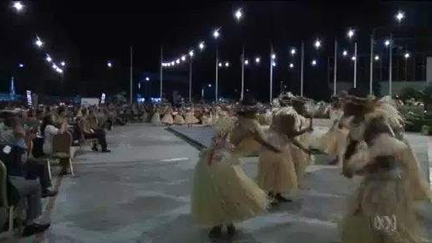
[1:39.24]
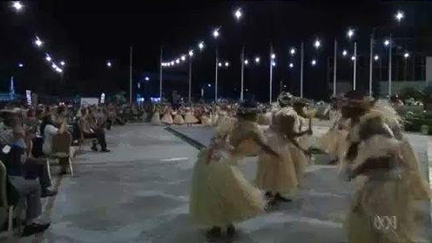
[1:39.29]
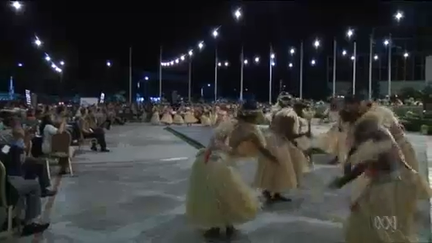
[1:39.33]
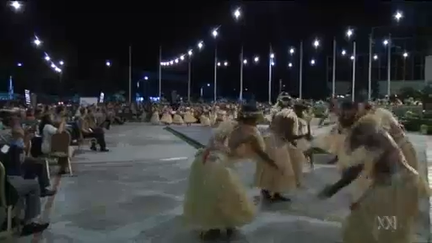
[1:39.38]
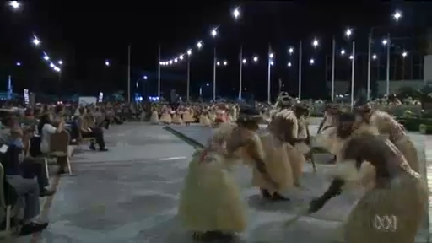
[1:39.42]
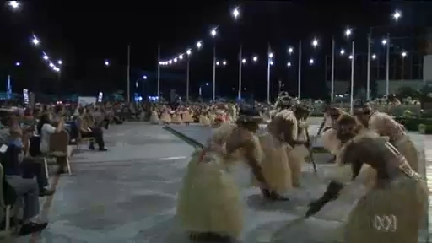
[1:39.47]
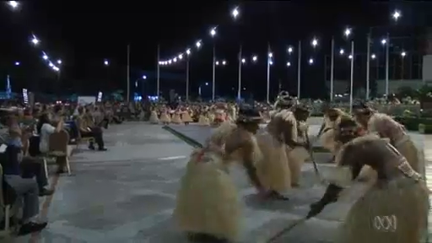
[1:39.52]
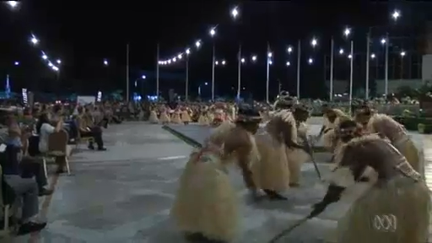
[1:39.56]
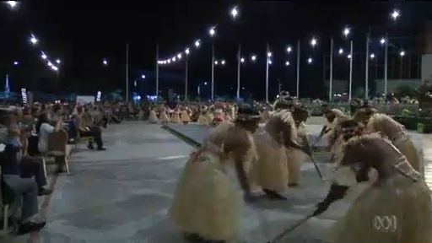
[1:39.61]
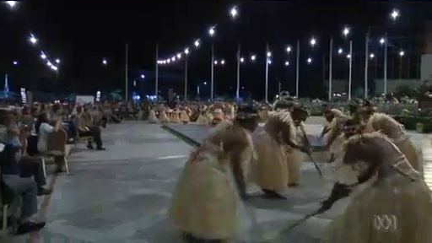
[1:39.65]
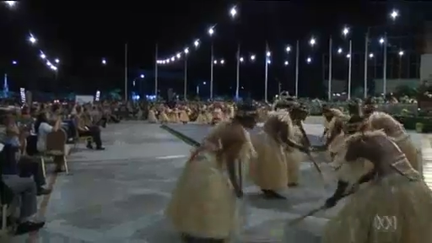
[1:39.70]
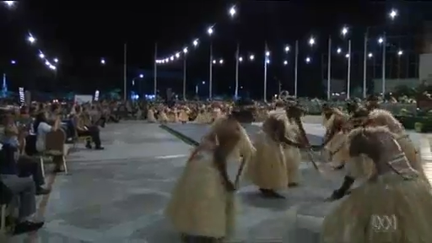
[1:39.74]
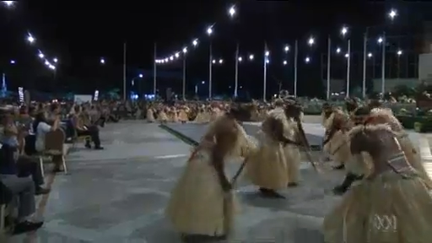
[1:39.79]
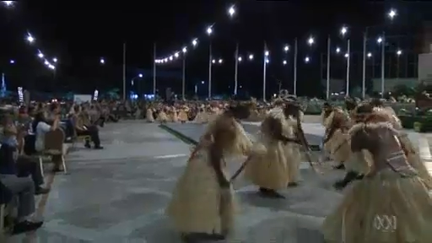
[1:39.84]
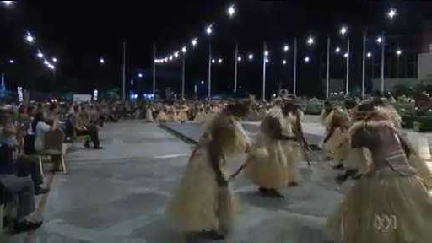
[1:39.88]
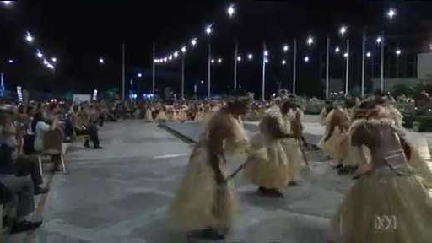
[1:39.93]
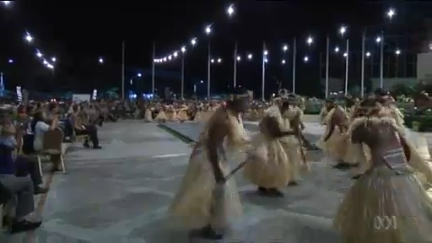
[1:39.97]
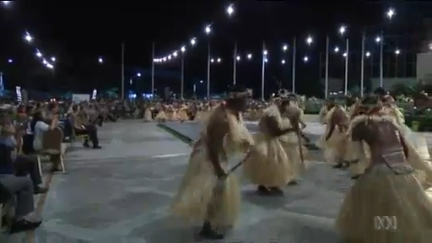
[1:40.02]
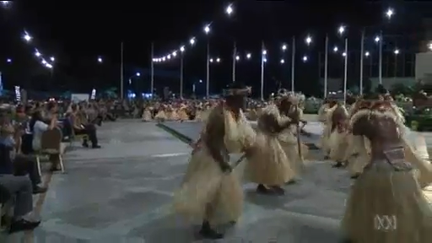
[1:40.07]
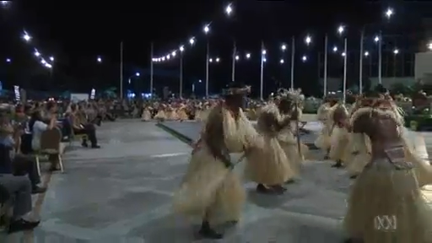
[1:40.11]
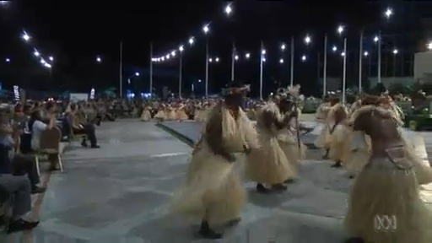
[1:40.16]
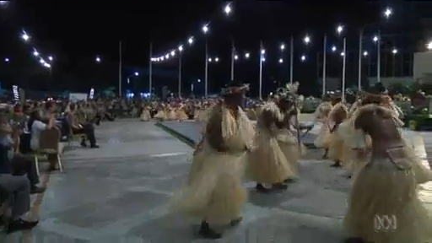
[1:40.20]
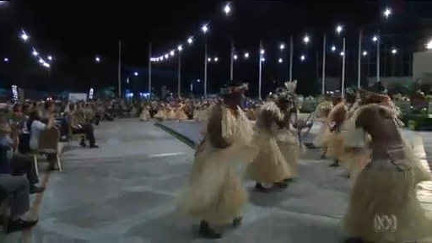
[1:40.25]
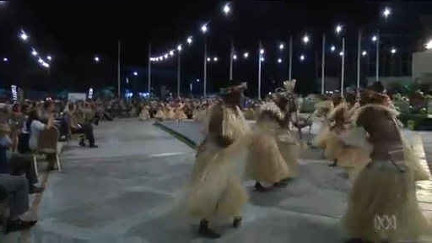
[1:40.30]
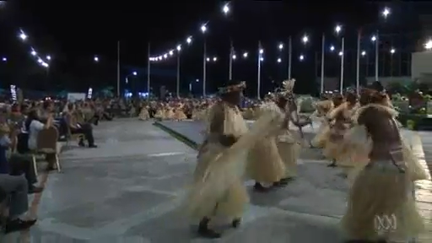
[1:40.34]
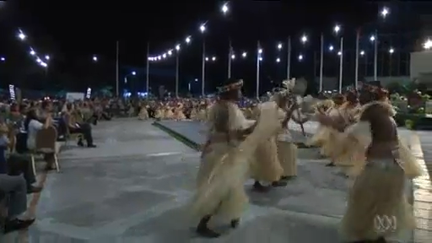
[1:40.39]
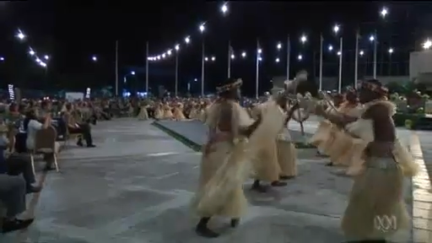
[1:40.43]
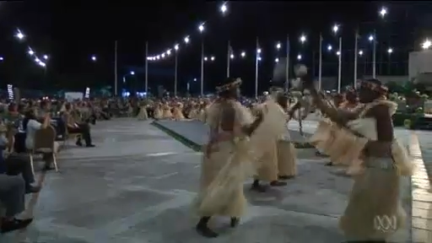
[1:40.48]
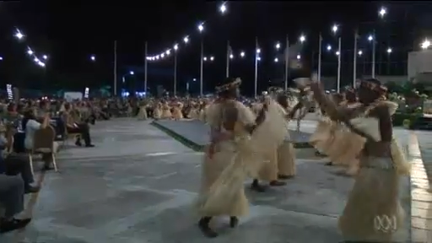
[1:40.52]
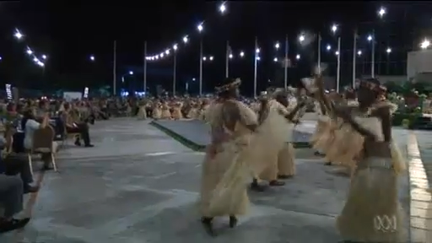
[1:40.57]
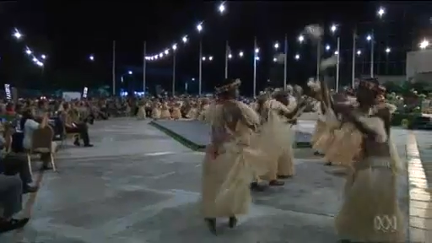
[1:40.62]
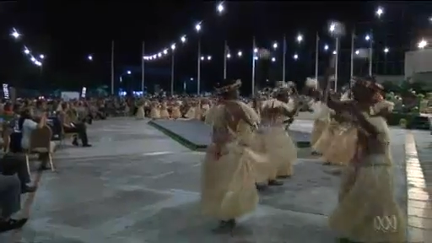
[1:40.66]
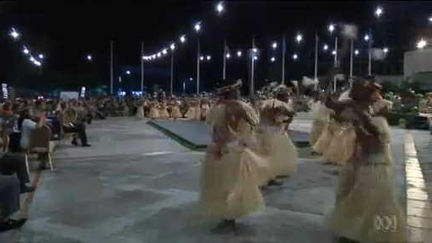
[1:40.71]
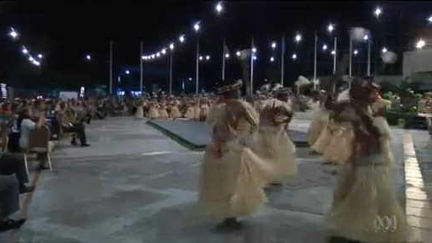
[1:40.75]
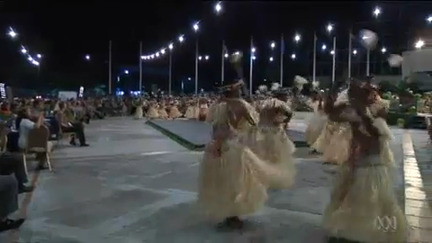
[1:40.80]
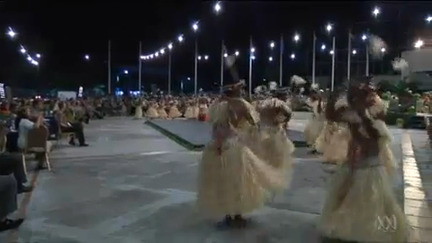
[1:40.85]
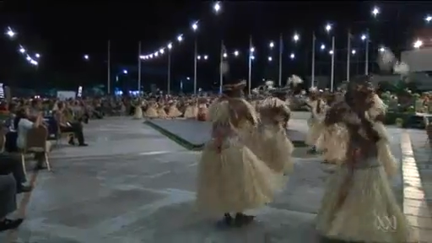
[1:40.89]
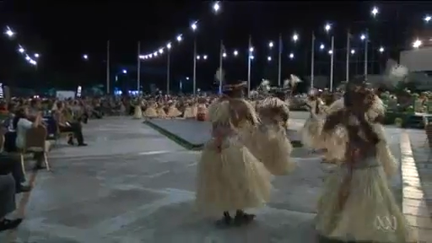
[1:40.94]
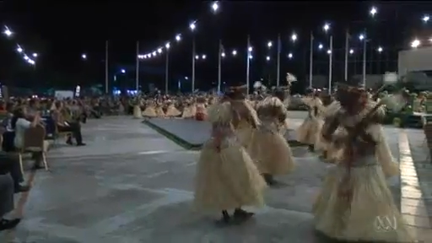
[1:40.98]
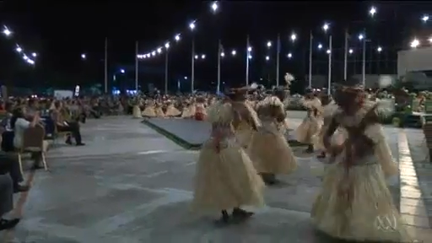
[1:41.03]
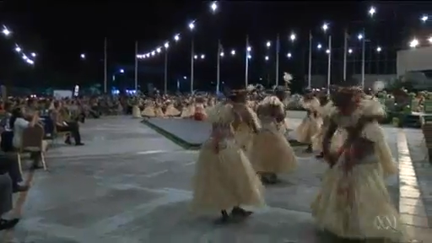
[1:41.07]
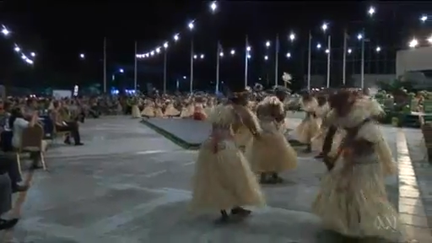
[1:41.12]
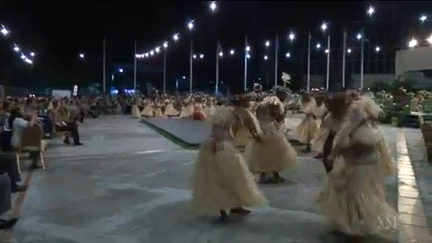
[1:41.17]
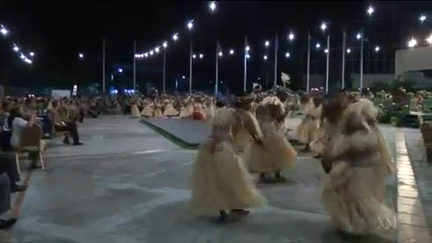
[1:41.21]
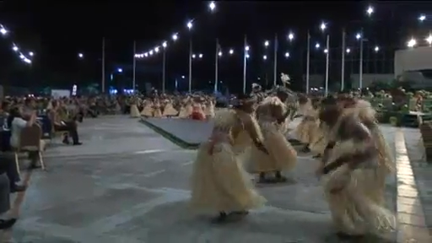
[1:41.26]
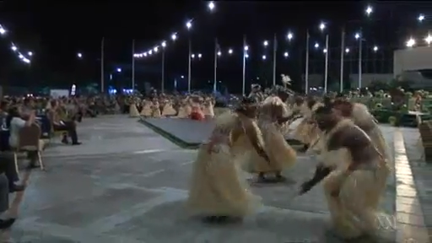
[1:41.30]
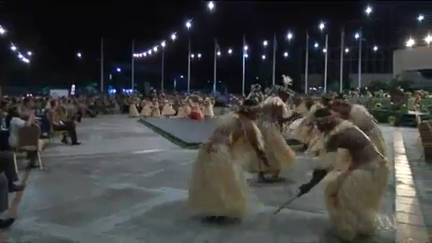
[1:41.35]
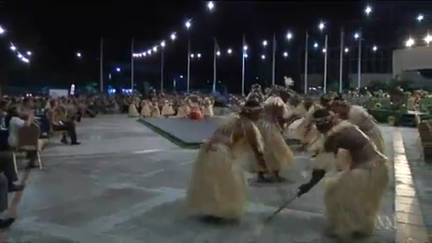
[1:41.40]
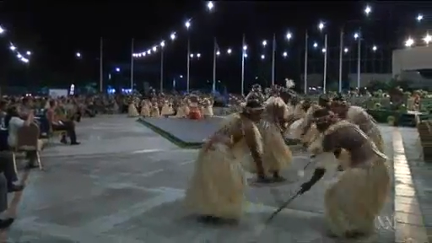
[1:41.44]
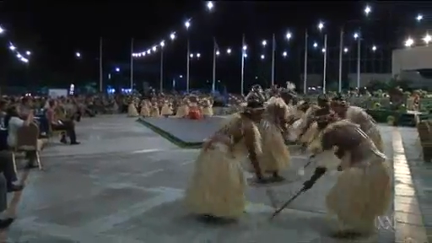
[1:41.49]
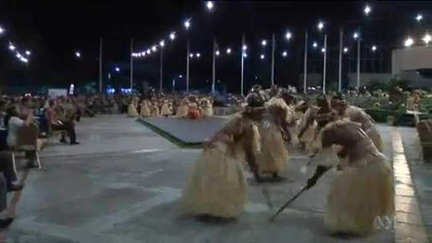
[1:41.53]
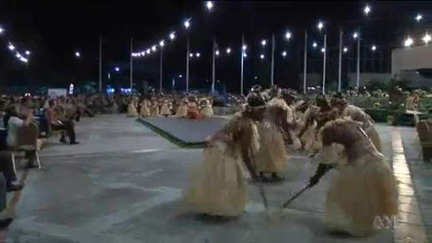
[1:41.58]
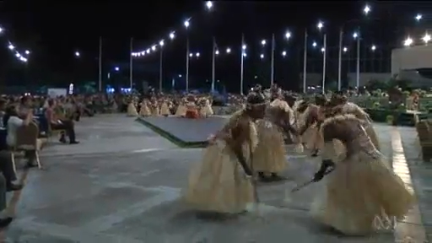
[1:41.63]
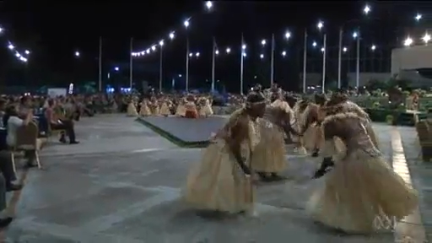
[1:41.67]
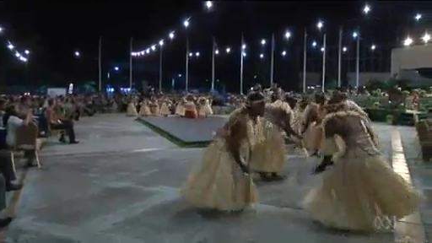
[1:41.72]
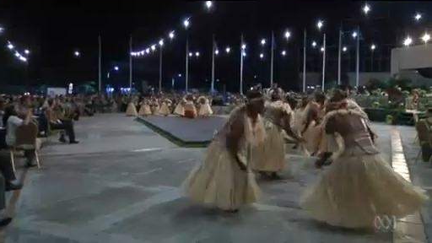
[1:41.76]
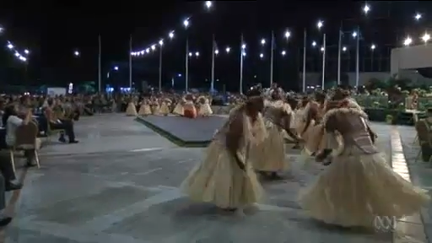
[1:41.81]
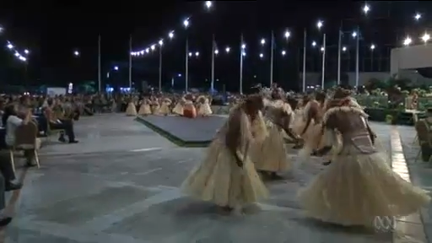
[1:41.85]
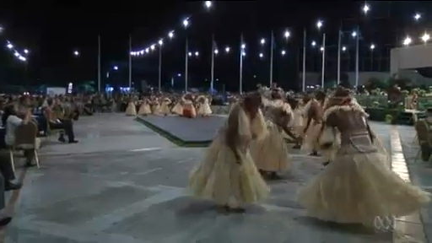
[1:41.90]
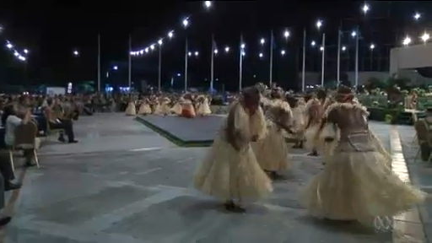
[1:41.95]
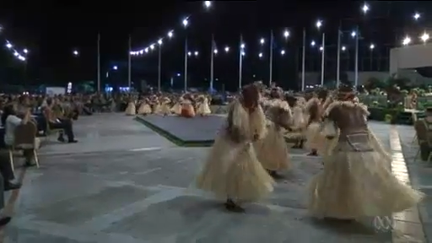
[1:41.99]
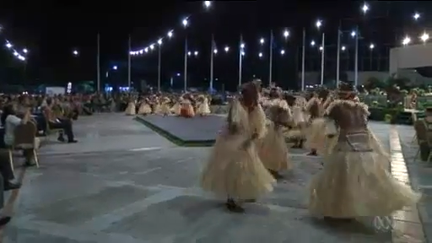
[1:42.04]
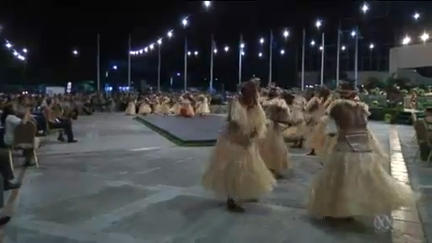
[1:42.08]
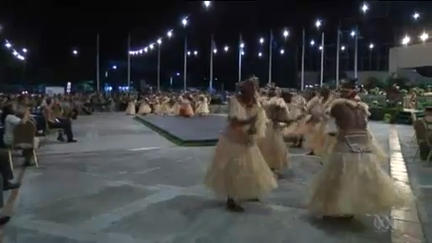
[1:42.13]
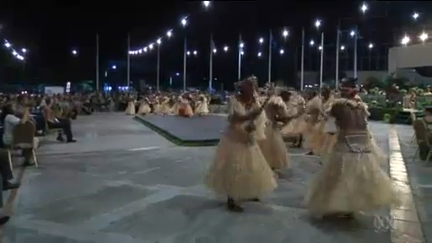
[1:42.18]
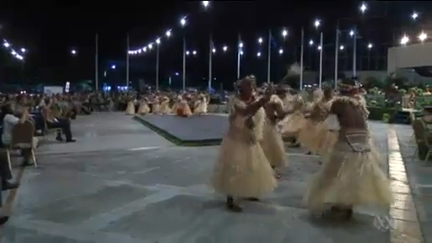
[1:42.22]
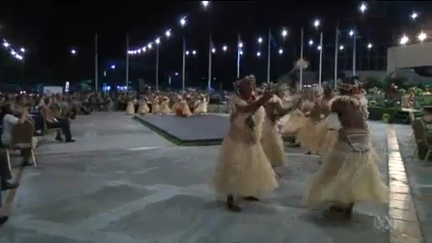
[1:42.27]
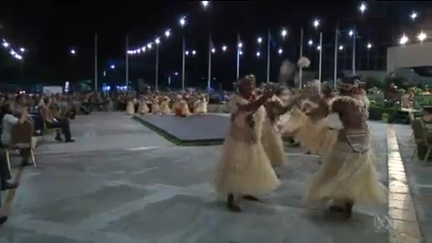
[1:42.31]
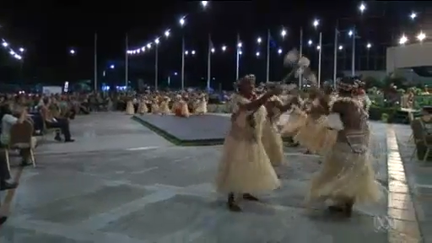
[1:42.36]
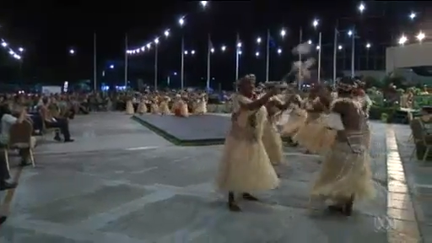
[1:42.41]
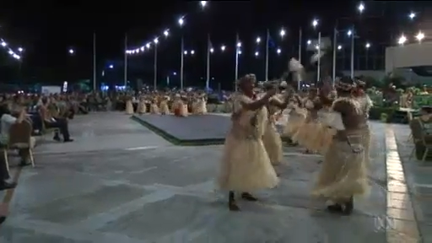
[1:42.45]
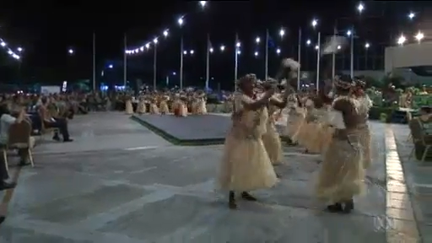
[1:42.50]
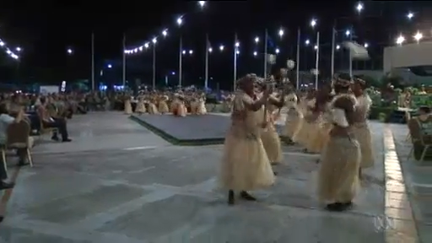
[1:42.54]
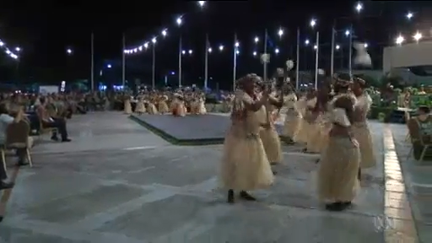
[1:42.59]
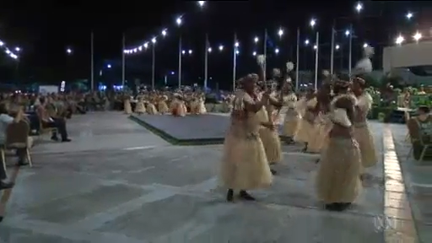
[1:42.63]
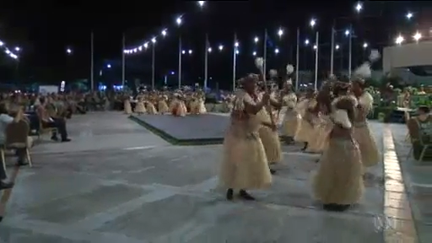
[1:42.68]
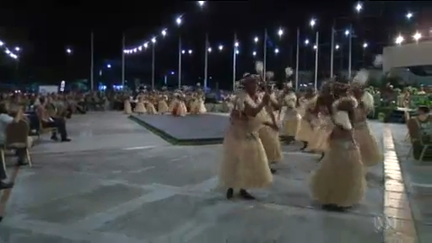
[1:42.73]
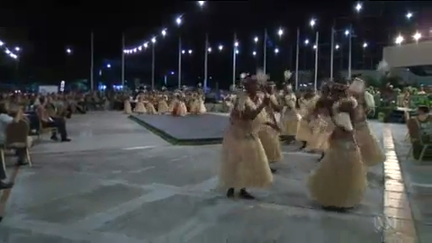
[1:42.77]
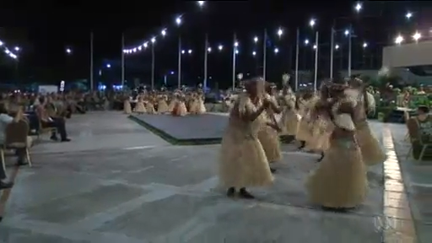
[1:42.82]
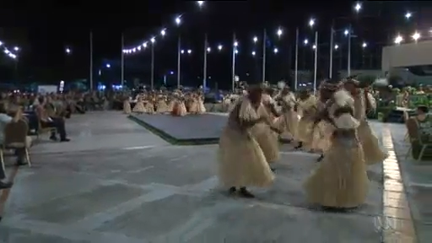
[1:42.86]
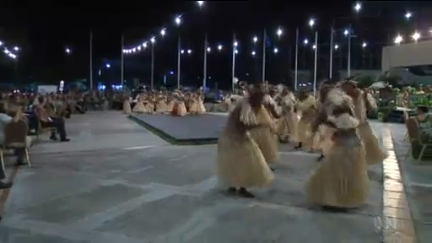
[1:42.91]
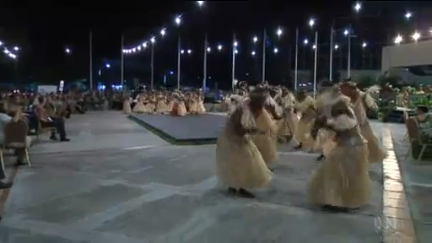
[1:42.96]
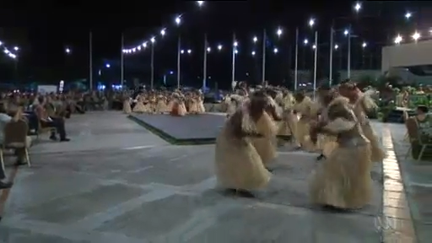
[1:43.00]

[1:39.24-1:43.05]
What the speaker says: (no speaker visible)